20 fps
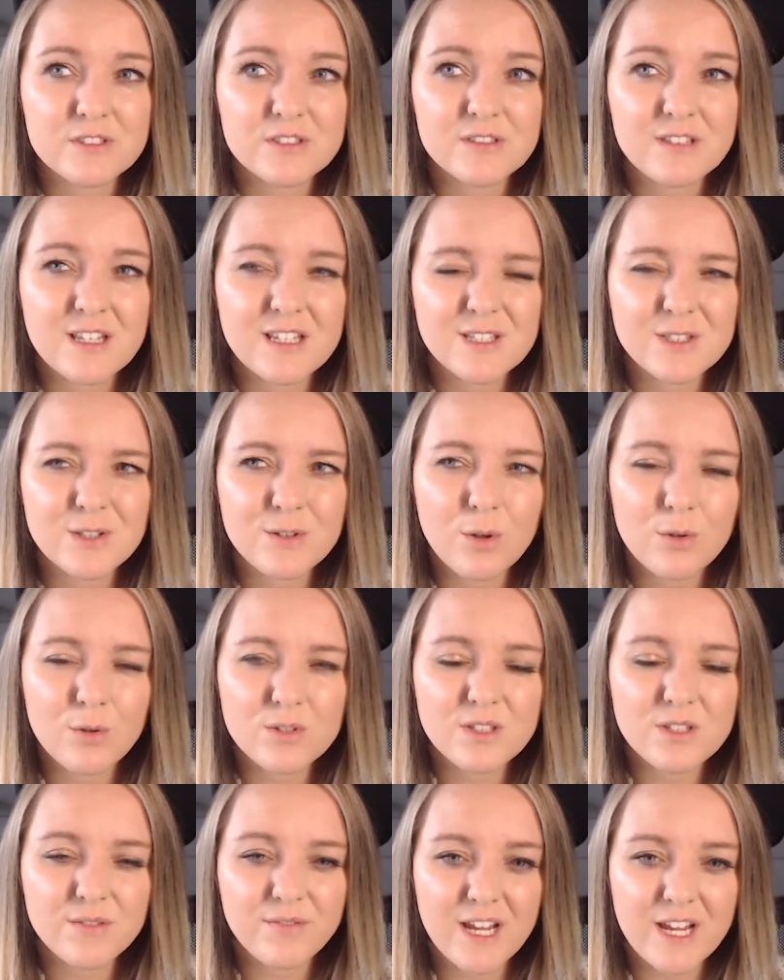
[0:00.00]
this
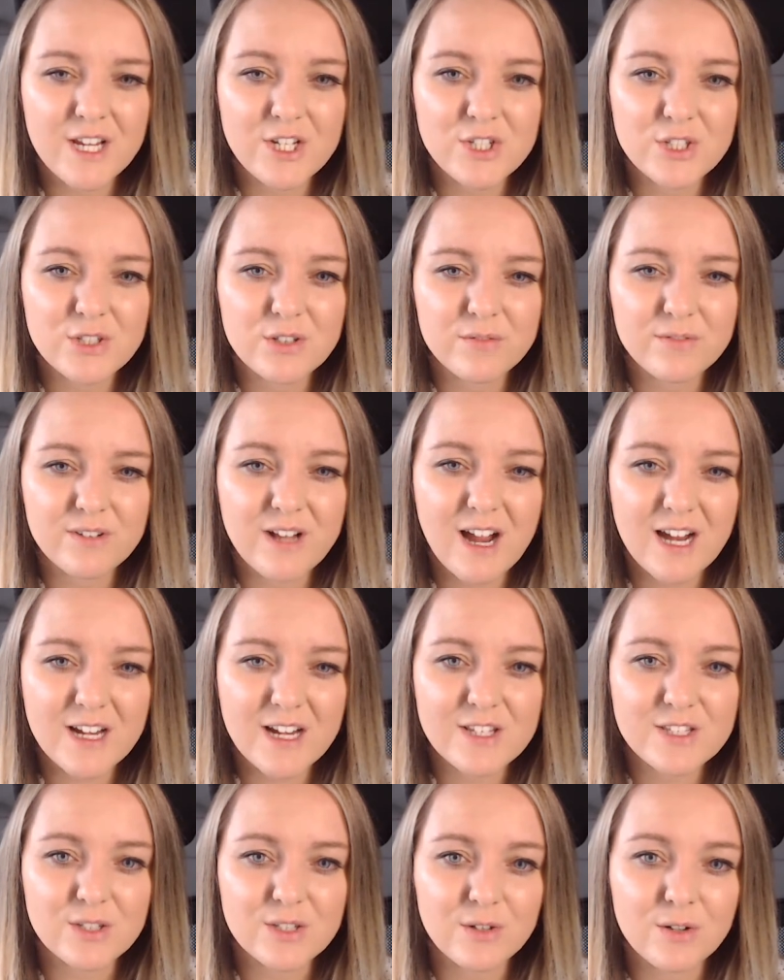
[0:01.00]
cultivation of
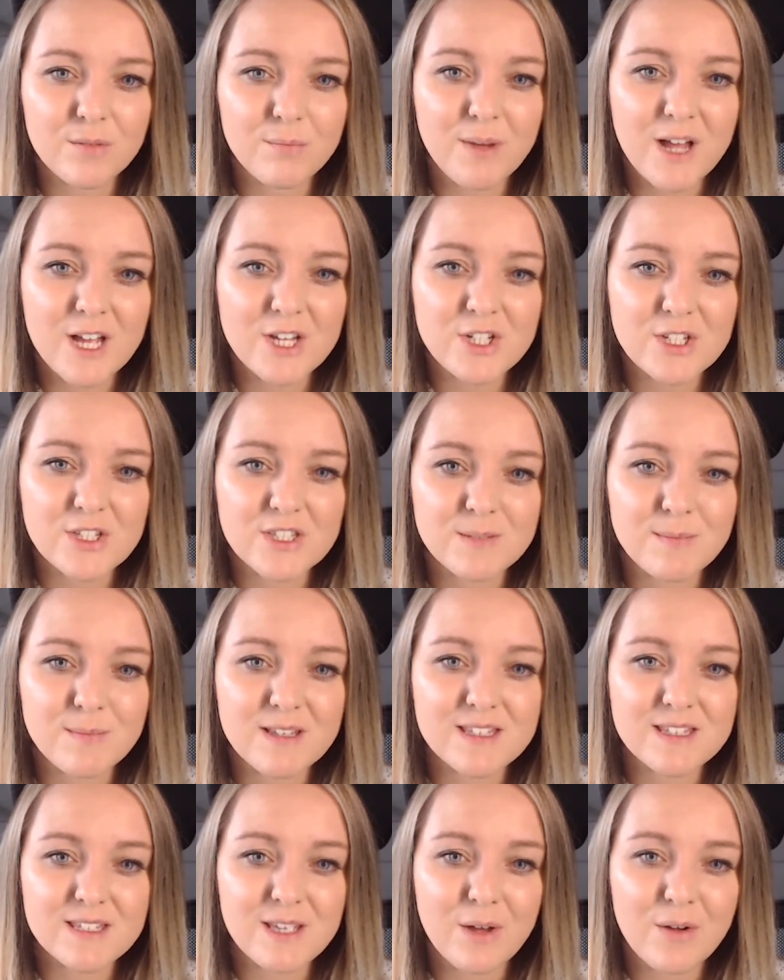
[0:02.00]
kindness and compassion to
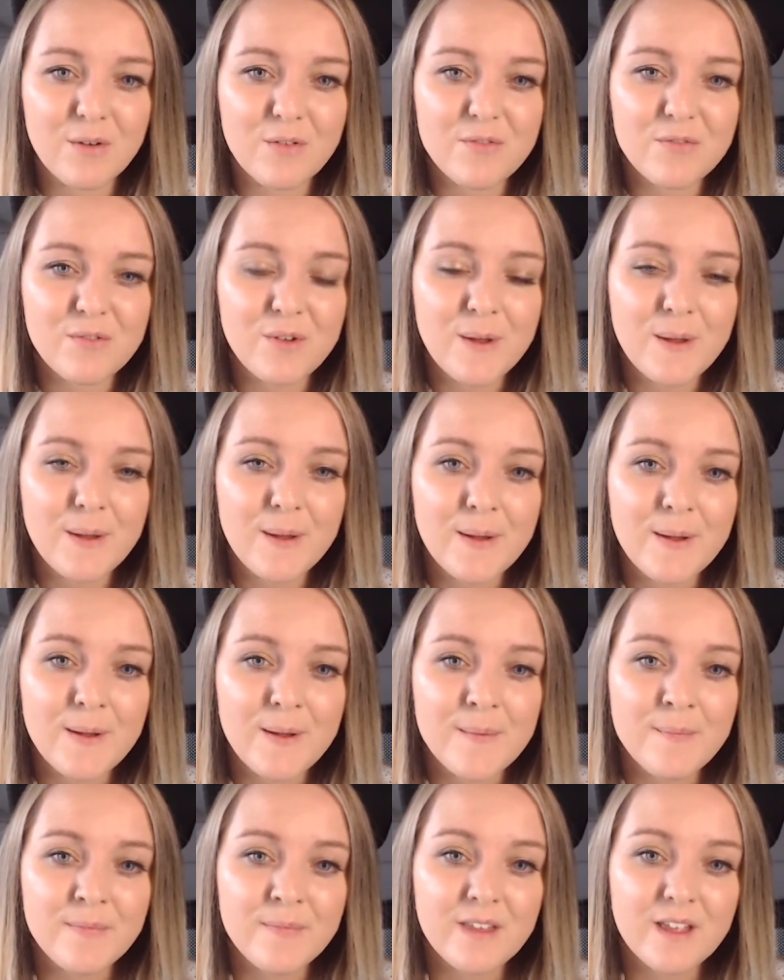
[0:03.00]
myself.
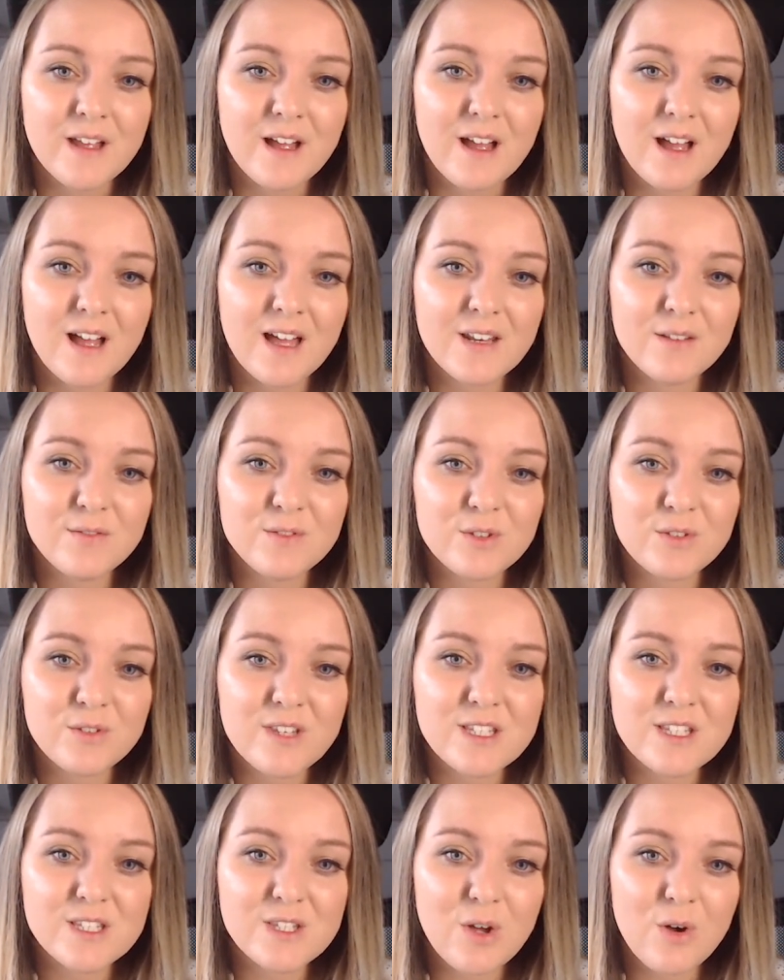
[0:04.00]
And I've done
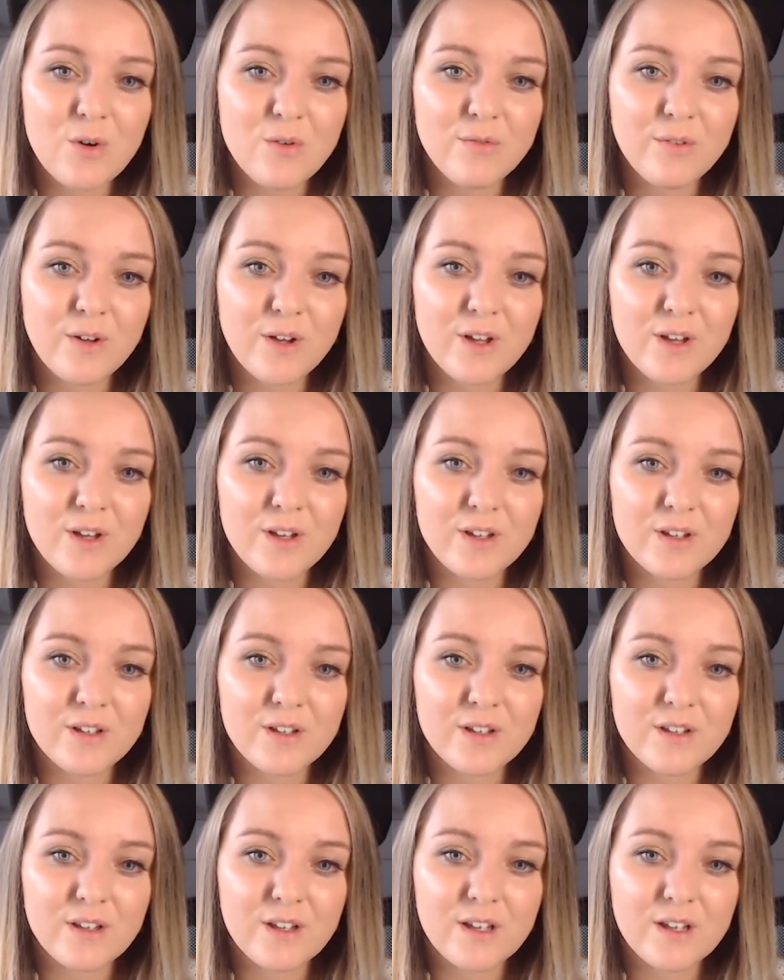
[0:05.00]
this over